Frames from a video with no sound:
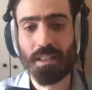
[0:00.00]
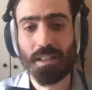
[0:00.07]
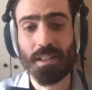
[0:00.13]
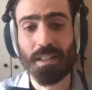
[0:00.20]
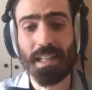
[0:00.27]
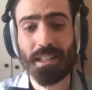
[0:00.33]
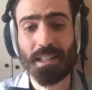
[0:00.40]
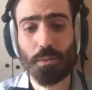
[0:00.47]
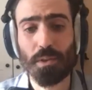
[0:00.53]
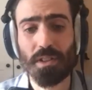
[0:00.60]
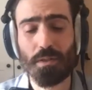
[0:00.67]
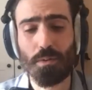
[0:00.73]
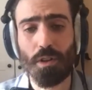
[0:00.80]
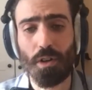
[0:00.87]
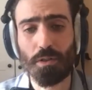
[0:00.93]
connect with
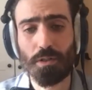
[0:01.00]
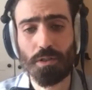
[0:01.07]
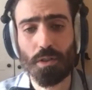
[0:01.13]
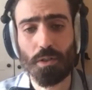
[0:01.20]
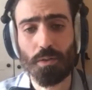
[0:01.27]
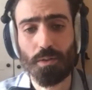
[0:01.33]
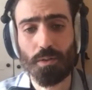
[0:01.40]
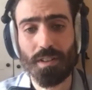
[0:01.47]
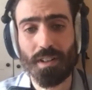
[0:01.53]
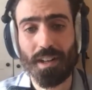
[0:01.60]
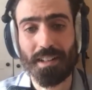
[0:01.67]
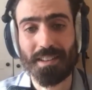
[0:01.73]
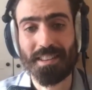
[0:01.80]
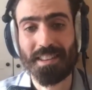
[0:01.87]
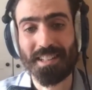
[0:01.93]
you, also,
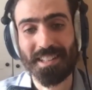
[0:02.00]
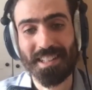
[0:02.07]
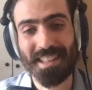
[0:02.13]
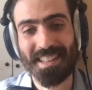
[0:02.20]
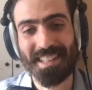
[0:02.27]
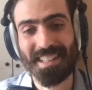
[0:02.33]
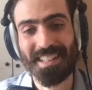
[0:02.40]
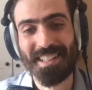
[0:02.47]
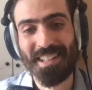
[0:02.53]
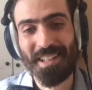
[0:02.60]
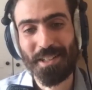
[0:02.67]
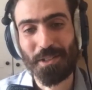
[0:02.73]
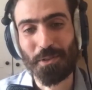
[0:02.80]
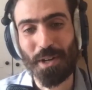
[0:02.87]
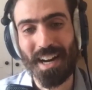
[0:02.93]
I think that
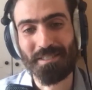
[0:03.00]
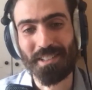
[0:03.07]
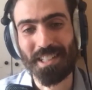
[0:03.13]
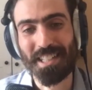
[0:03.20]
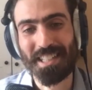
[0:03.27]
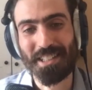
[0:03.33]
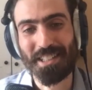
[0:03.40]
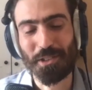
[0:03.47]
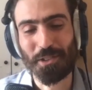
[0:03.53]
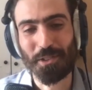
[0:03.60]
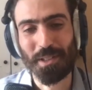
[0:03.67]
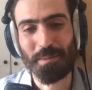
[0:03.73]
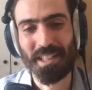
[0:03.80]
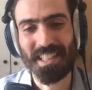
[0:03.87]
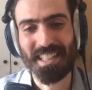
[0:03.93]
you haven't hit your
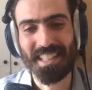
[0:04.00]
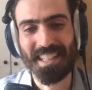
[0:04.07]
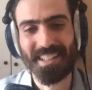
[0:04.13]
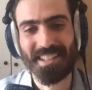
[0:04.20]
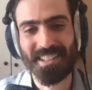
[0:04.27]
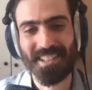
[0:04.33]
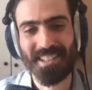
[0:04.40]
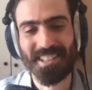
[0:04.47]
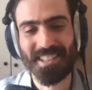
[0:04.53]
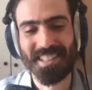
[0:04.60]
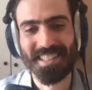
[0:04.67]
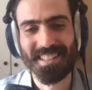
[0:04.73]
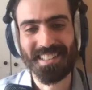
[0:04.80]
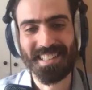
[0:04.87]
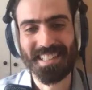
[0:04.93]
limit yet on
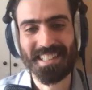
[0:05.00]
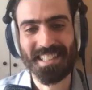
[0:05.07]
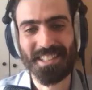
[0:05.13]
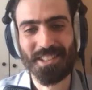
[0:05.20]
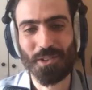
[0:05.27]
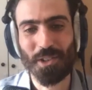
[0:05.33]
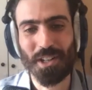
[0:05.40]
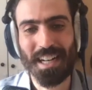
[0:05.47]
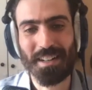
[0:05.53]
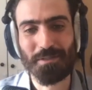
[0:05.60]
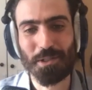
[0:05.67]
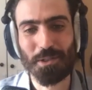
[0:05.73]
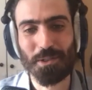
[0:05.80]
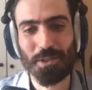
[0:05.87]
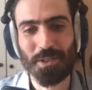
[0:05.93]
LinkedIn, or have
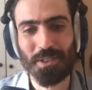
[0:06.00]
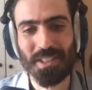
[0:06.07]
you?